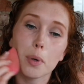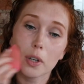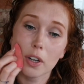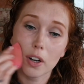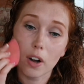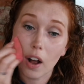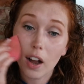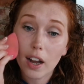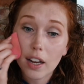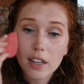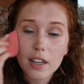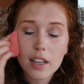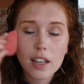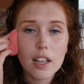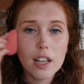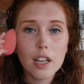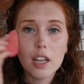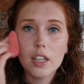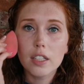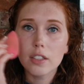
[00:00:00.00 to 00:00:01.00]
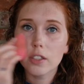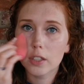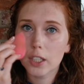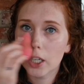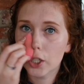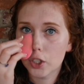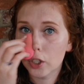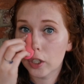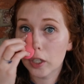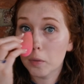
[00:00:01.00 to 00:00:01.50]
put it on,
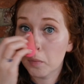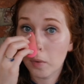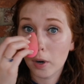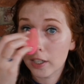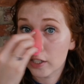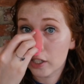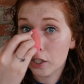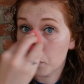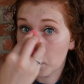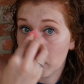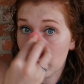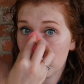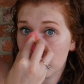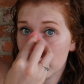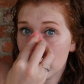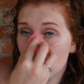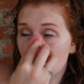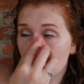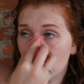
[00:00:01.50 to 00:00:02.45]
because she didn't want to sway me.